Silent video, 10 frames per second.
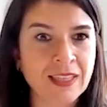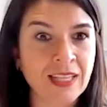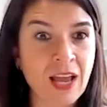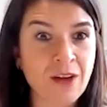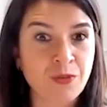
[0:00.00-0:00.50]

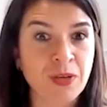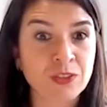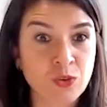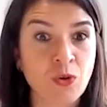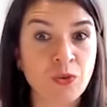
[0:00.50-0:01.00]
and
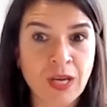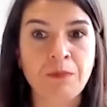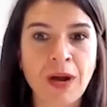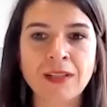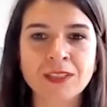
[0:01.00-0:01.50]
everyone saw on
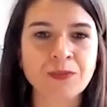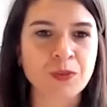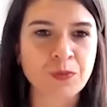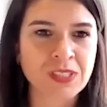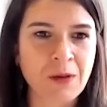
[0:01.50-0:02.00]
that palace
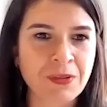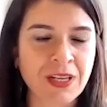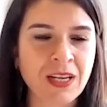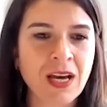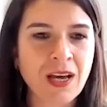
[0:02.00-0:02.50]
what was
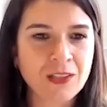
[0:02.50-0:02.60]
happening.